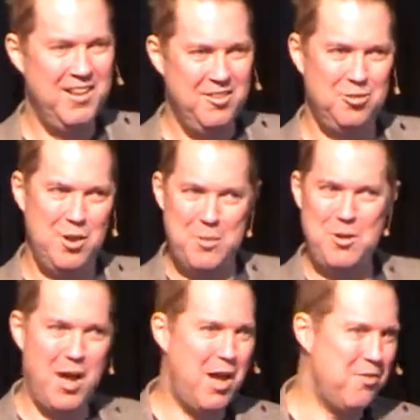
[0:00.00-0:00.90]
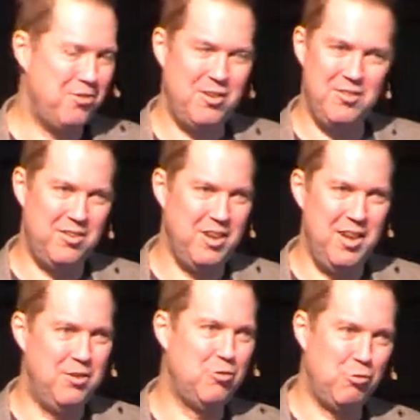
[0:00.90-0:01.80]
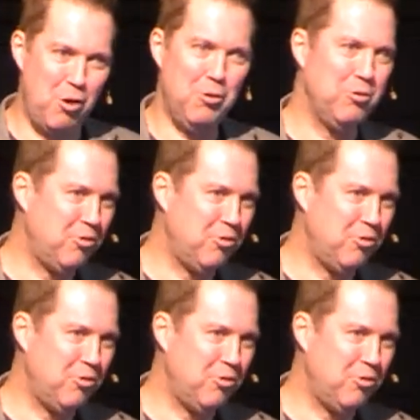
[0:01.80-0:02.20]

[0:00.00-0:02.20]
The same guy that says that he struggled